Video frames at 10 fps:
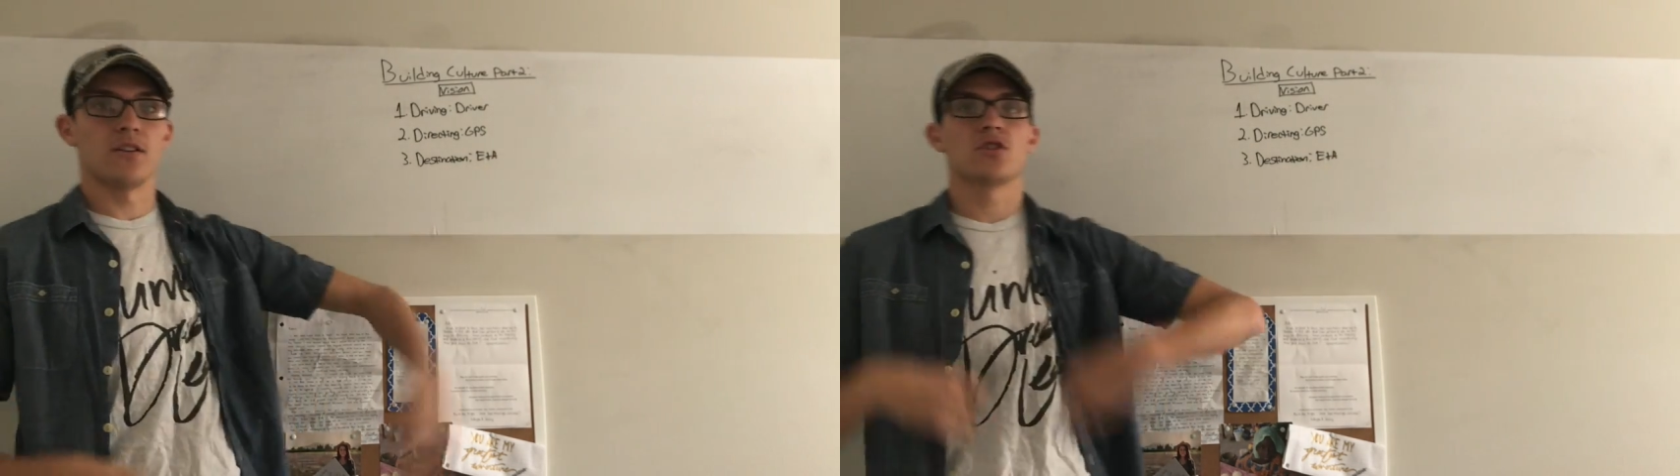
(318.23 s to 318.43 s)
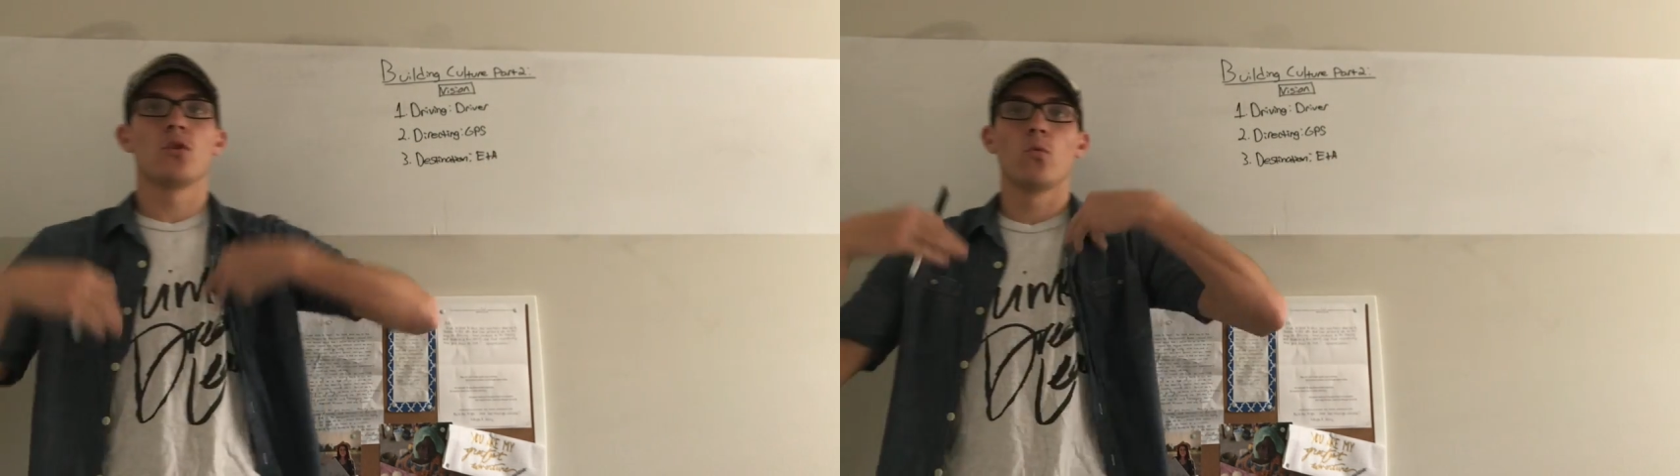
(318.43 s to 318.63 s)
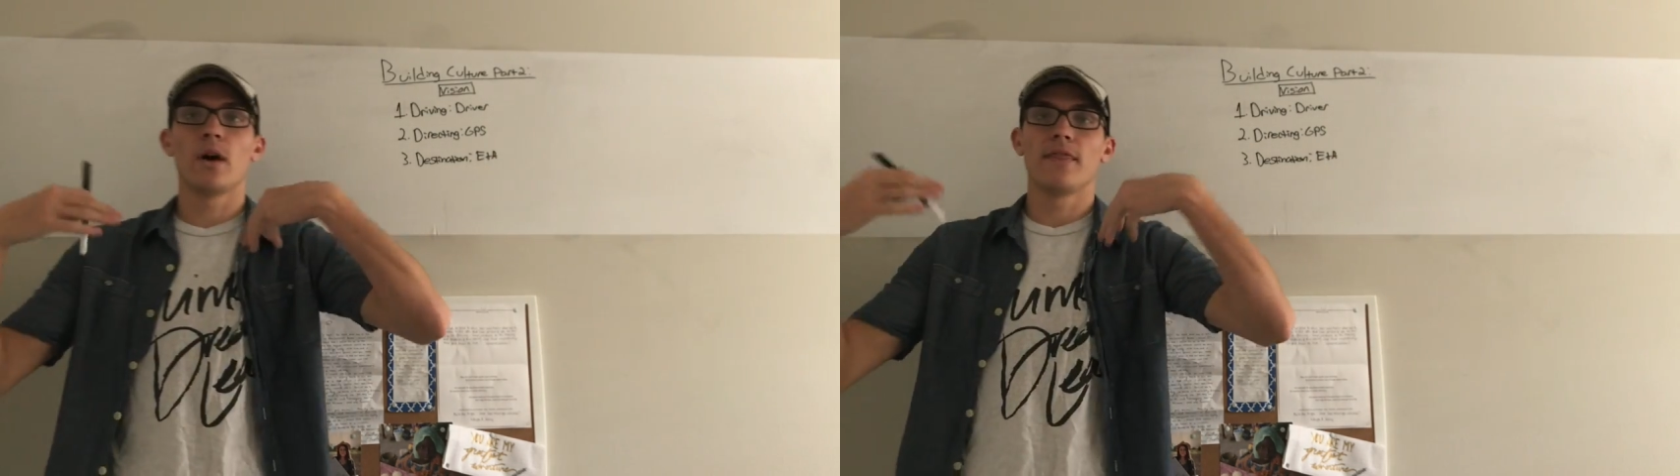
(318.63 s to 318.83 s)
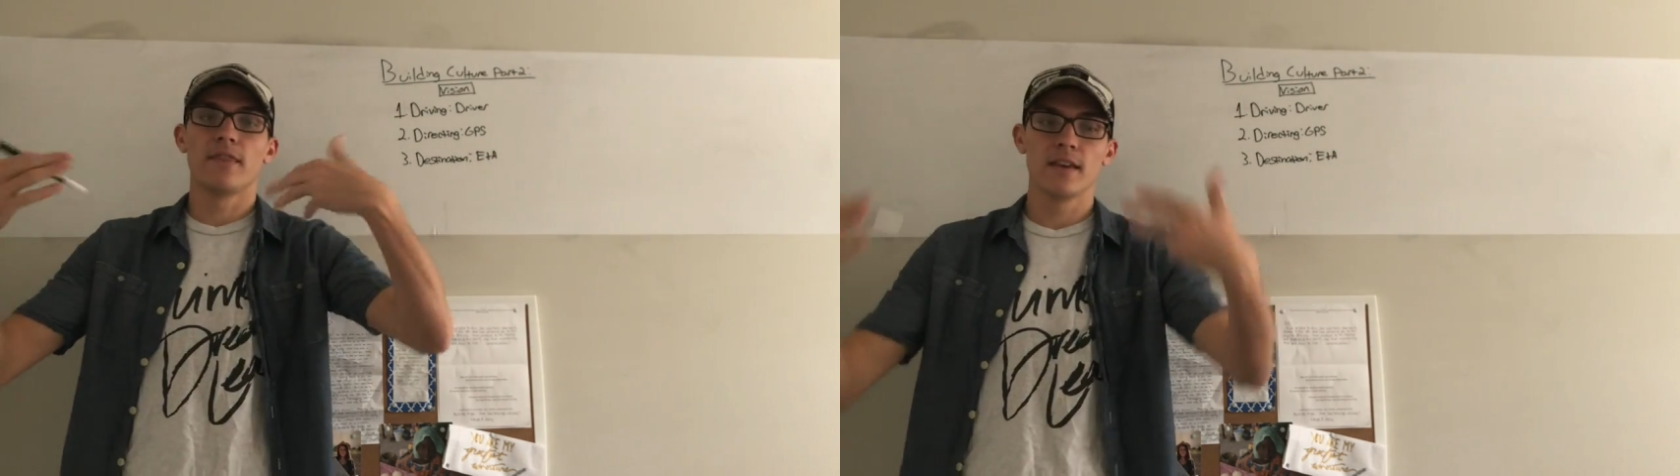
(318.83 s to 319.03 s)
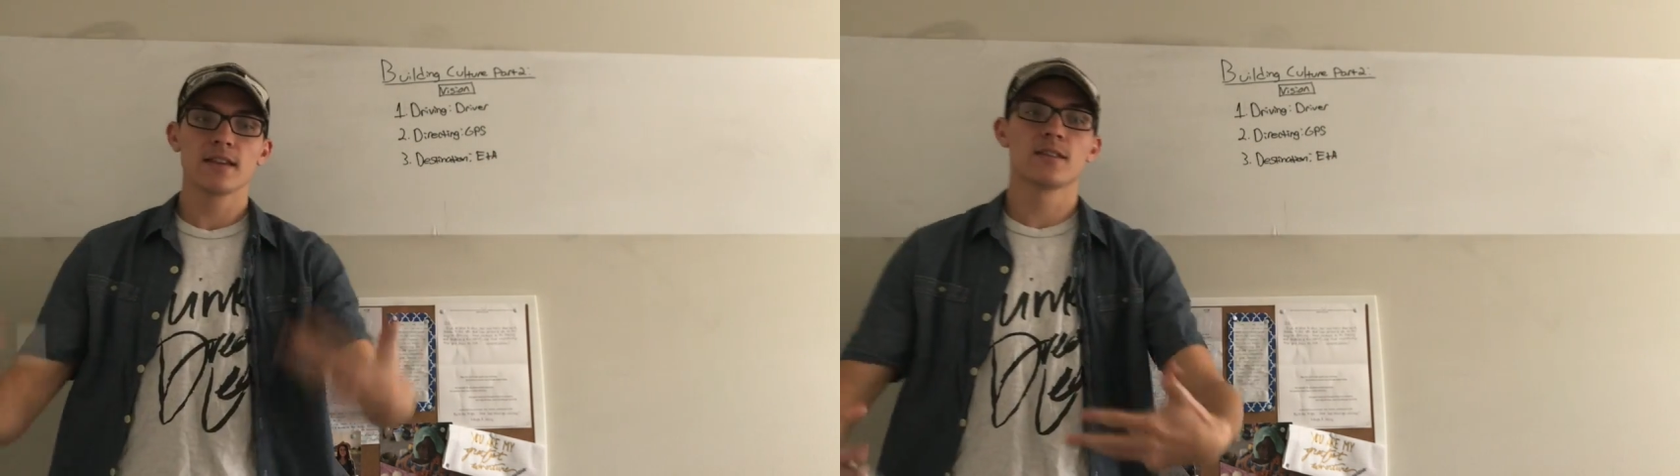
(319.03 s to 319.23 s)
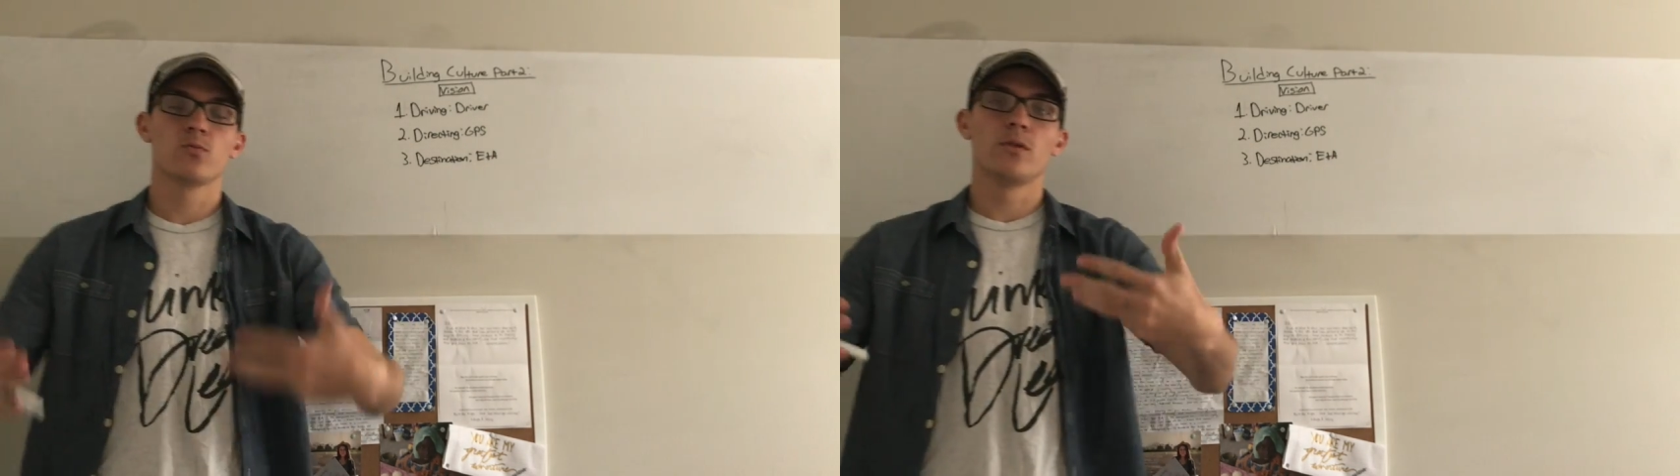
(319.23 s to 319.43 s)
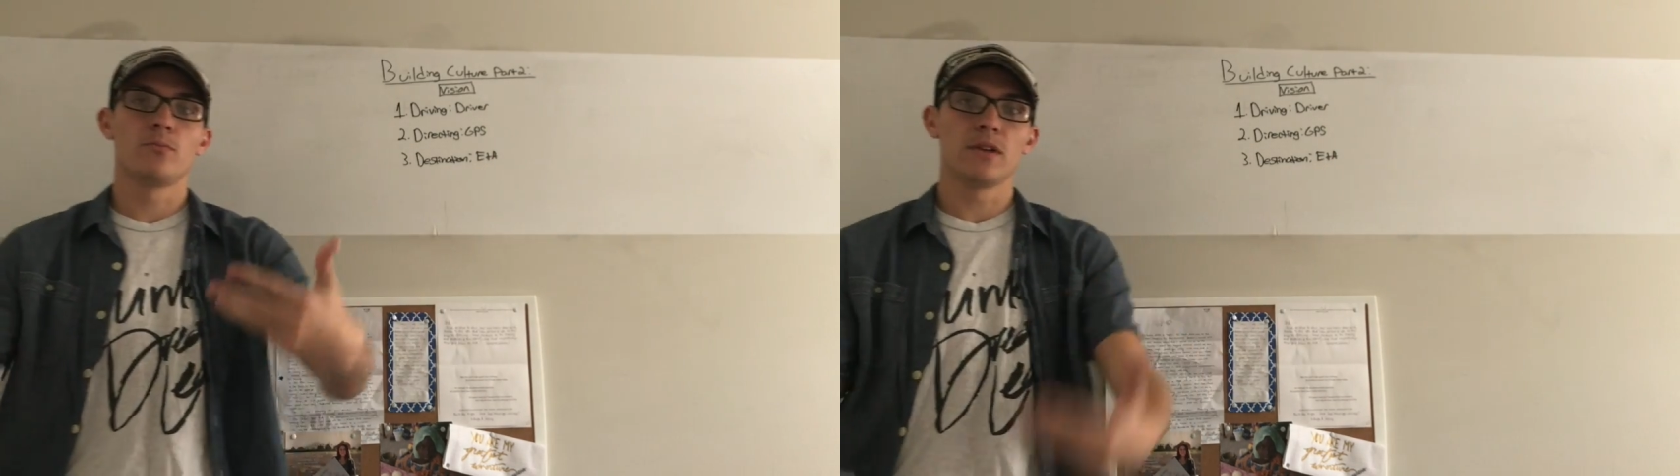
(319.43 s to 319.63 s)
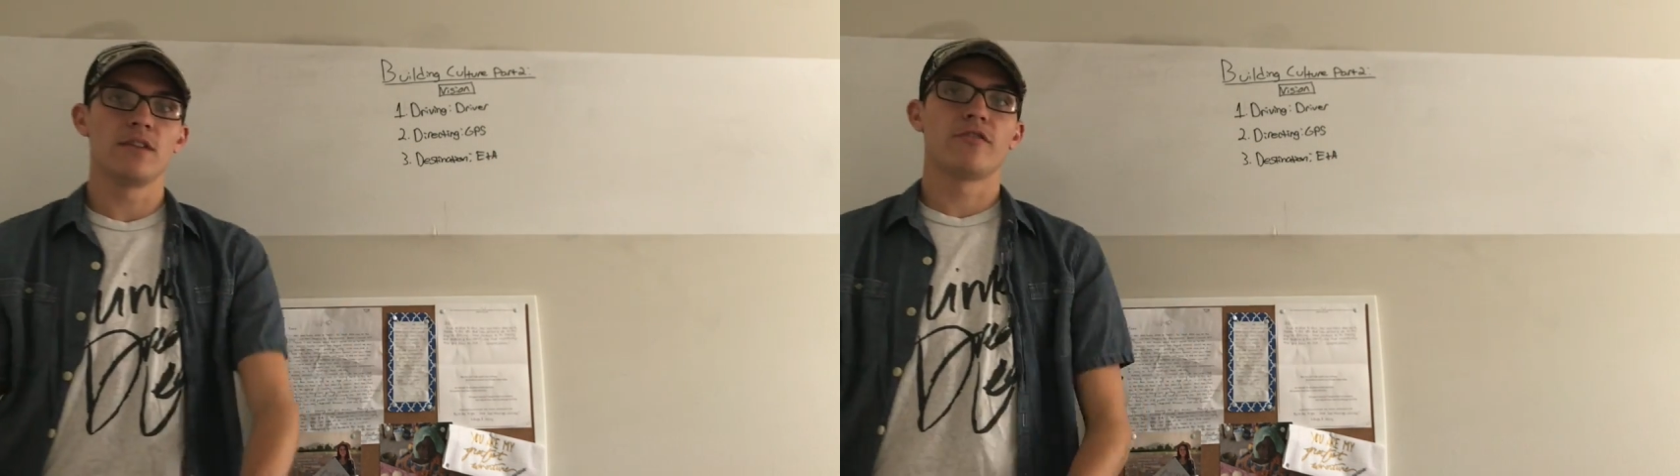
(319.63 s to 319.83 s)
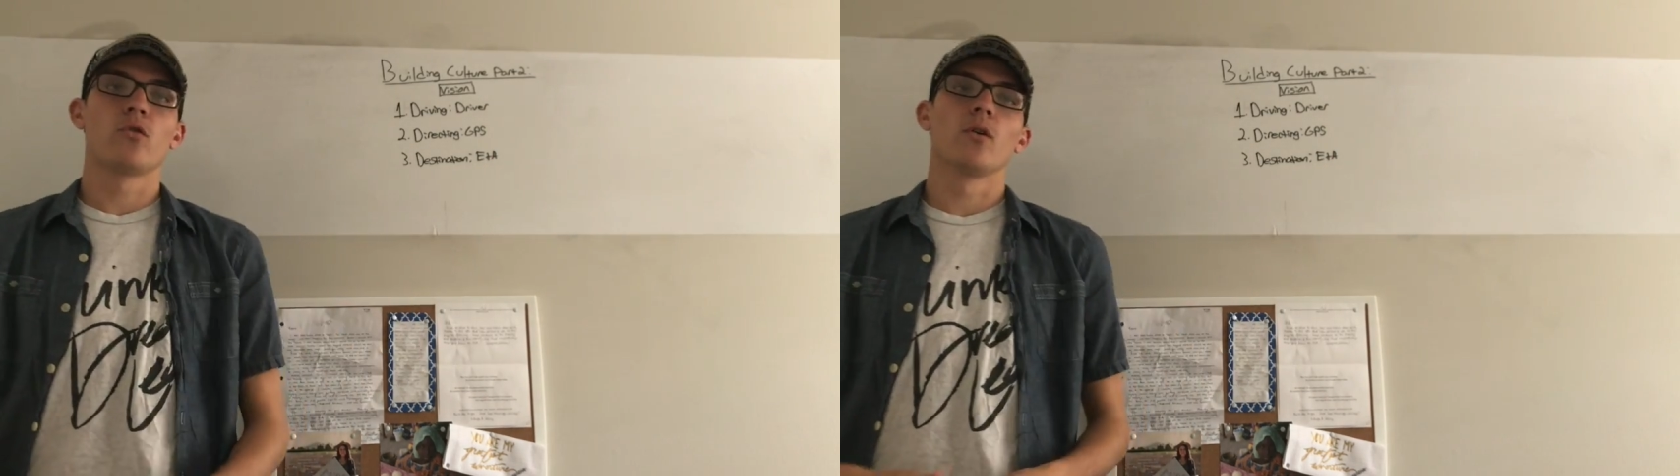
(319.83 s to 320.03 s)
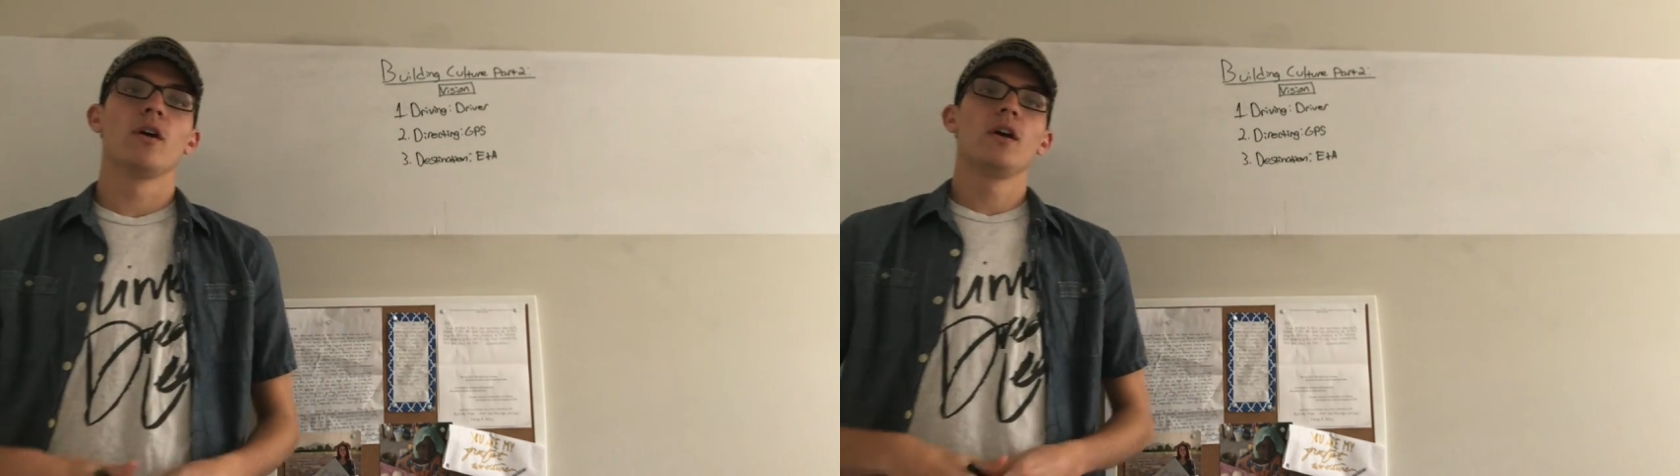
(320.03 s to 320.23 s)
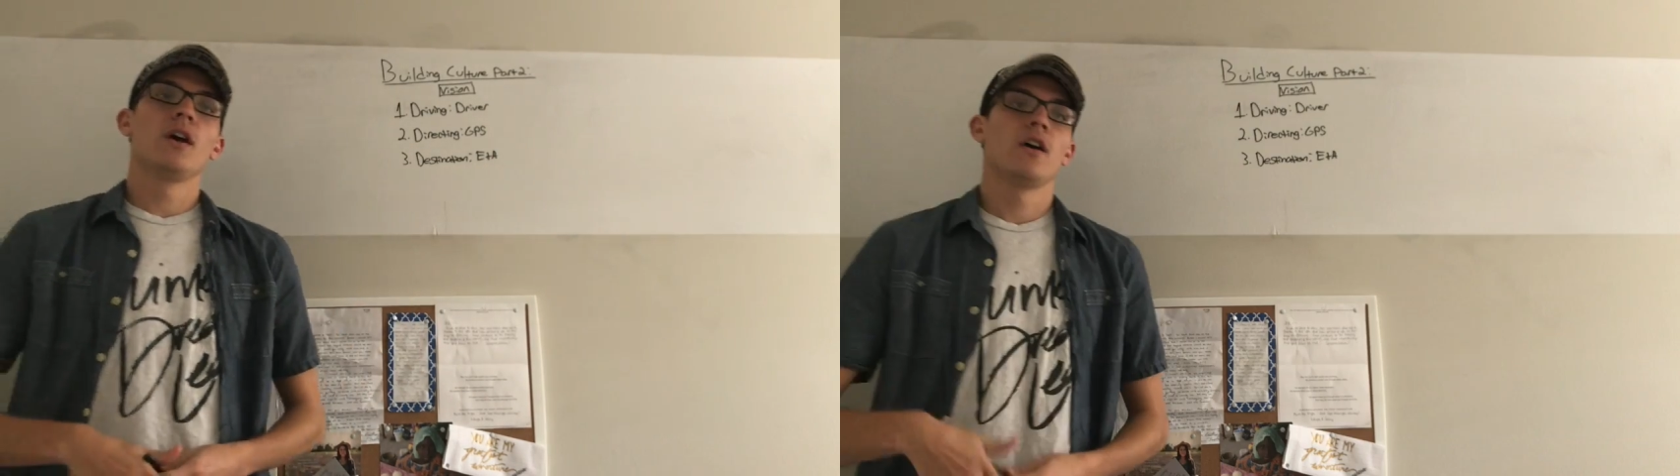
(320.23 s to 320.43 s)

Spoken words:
And so what this would be for